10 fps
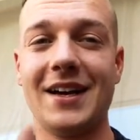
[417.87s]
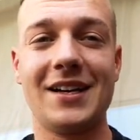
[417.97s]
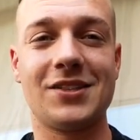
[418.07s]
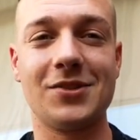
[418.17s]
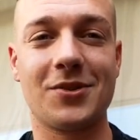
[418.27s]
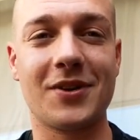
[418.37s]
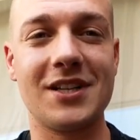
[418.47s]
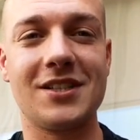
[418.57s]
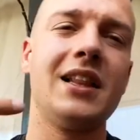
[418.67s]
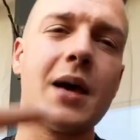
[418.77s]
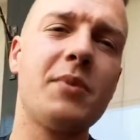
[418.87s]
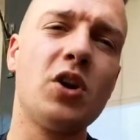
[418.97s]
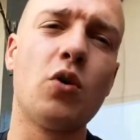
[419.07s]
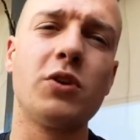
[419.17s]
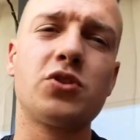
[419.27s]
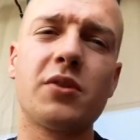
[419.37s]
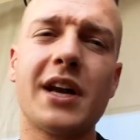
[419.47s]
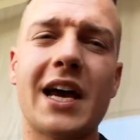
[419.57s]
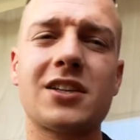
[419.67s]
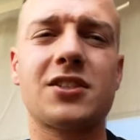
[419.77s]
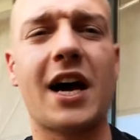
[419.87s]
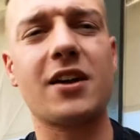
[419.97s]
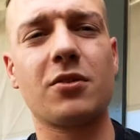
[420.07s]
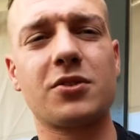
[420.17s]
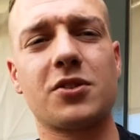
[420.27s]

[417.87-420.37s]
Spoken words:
Let's just do crazy. Let me know what your next cycle is